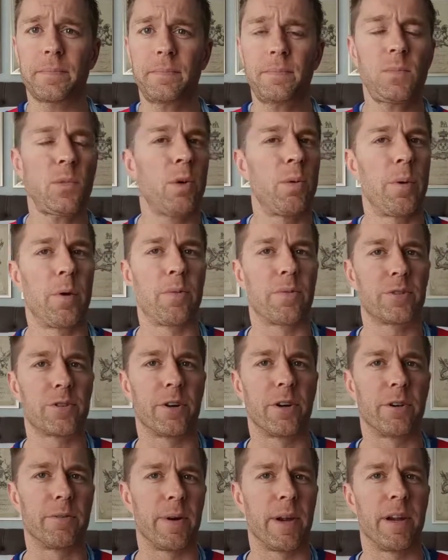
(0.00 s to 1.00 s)
Oh,
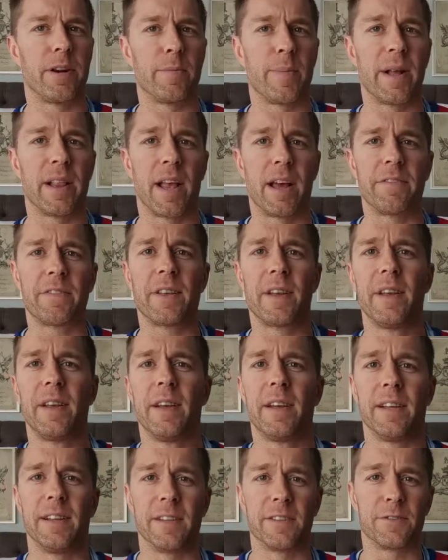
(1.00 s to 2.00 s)
sorry, right here to my left,
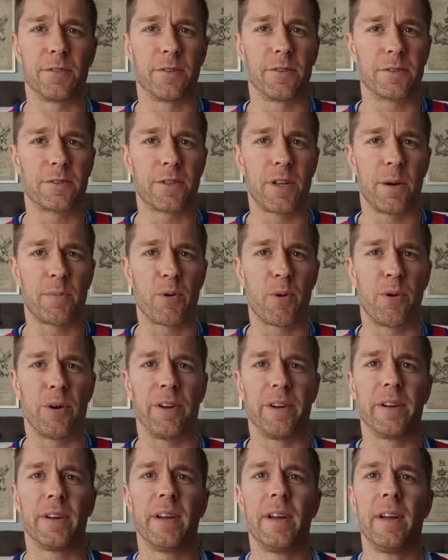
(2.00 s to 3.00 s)
in this little top corner
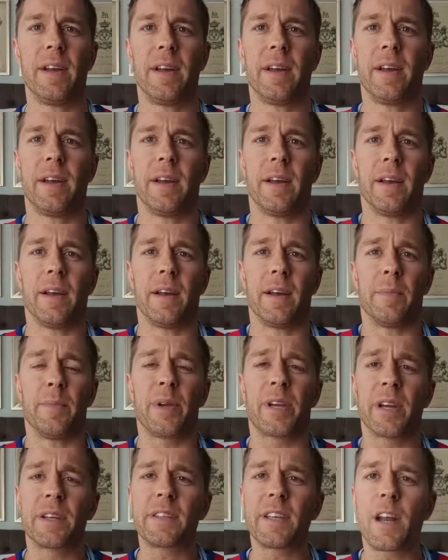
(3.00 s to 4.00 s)
here.
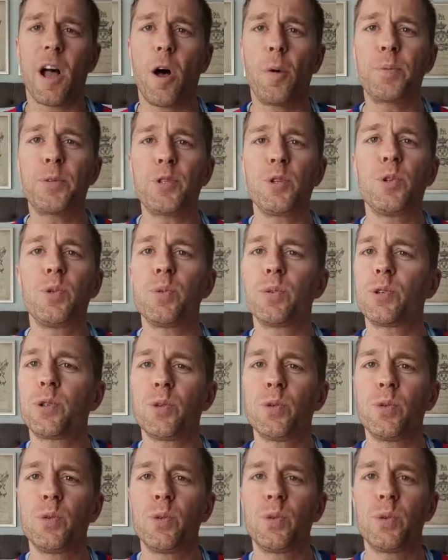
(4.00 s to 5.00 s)
Because it helps you
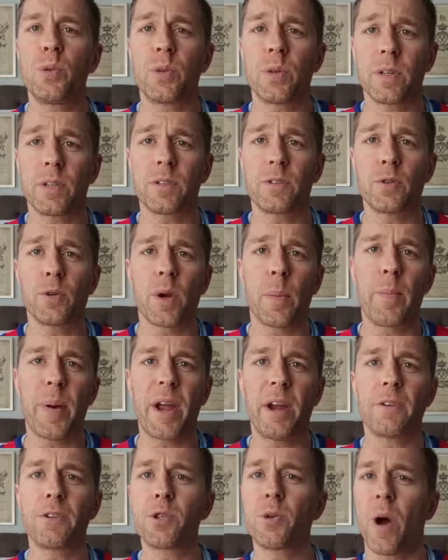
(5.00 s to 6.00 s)
to
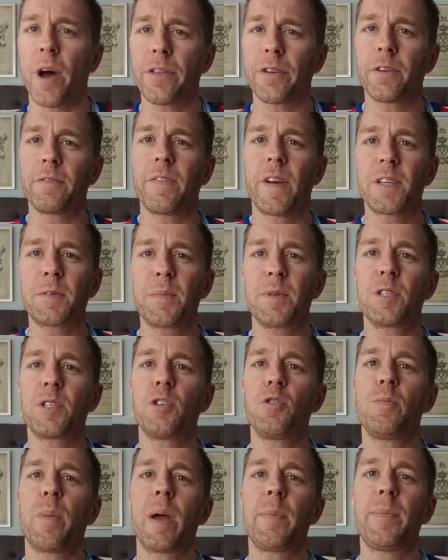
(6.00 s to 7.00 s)
compare to other investments
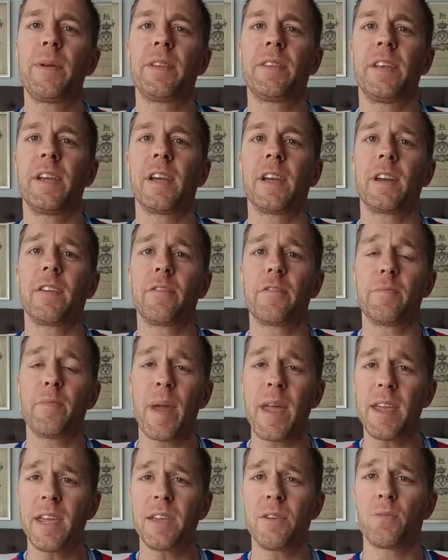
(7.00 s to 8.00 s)
you might be thinking of
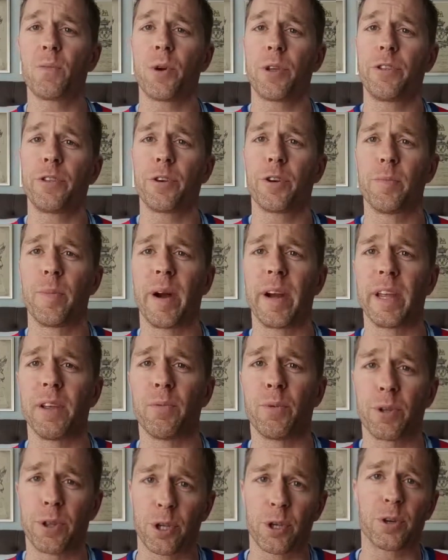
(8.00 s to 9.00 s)
making with your money,
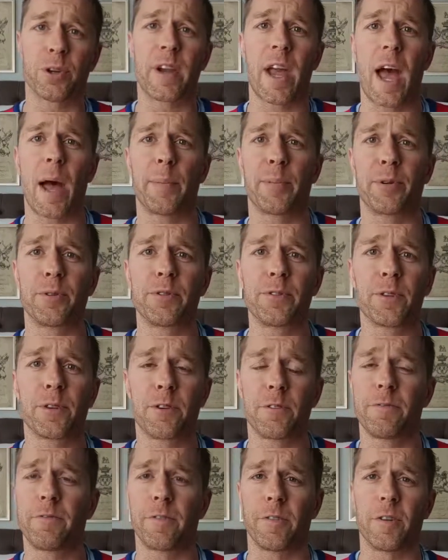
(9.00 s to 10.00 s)
with your capital, to
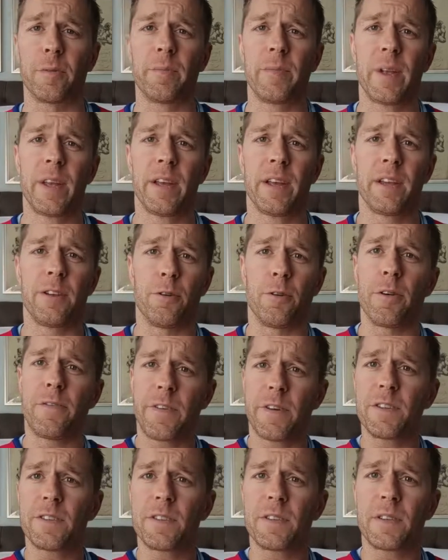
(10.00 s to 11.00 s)
confirm, if it
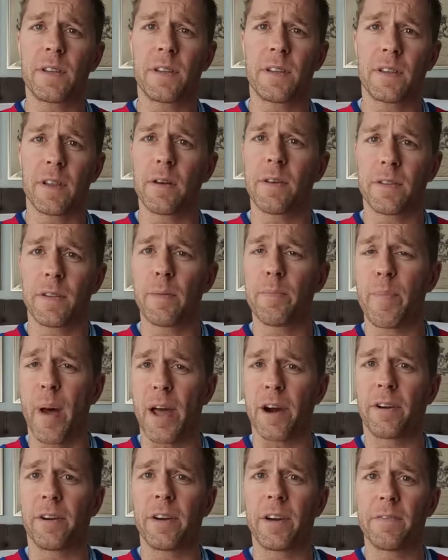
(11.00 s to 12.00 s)
is the
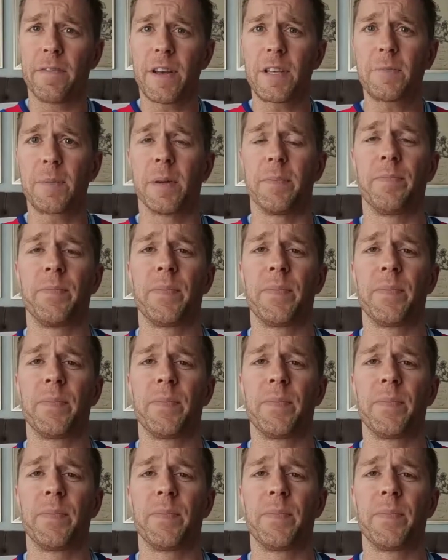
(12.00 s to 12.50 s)
better investment.